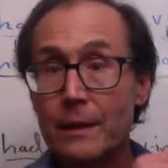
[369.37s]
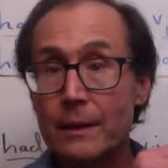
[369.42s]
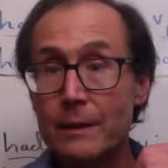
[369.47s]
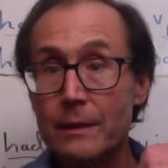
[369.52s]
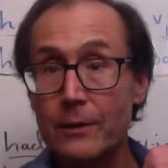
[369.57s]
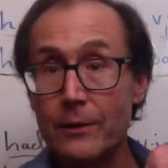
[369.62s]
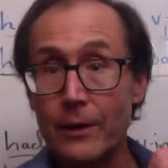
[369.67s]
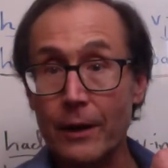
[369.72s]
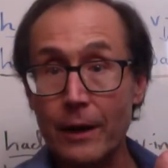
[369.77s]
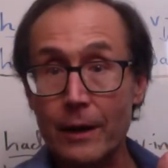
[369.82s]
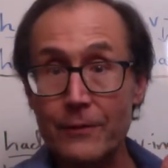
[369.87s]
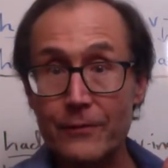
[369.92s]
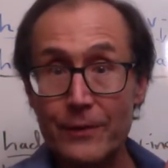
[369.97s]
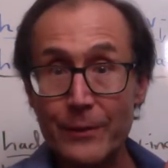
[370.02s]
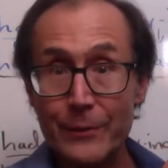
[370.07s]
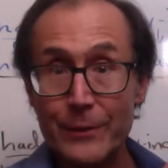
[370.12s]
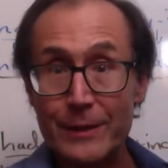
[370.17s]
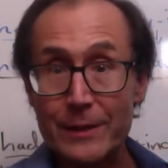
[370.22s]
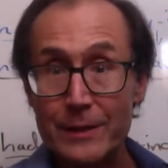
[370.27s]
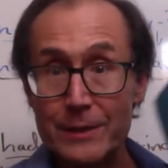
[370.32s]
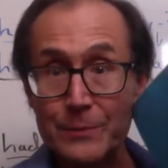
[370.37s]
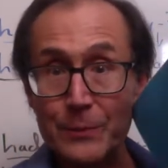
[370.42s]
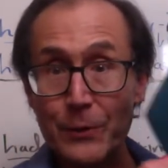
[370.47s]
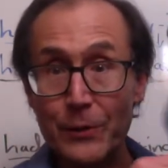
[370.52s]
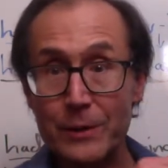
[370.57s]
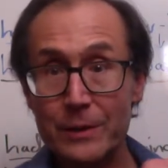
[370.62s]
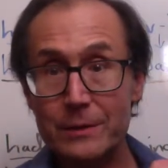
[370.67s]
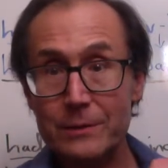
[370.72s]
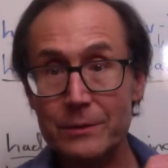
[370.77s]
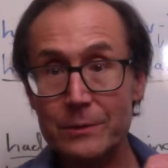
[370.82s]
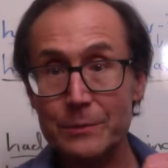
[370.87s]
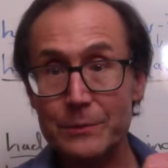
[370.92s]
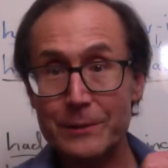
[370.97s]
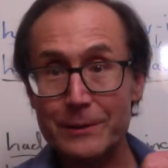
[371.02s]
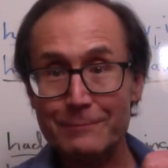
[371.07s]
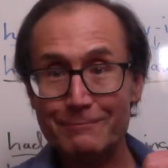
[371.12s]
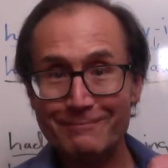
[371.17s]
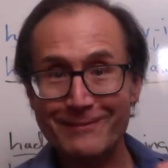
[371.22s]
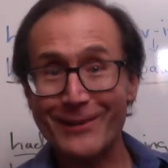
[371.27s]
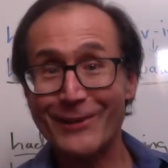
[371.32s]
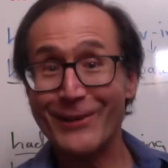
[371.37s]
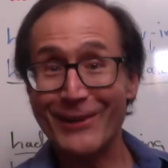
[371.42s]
there are a lot of them in this book. Oops, there you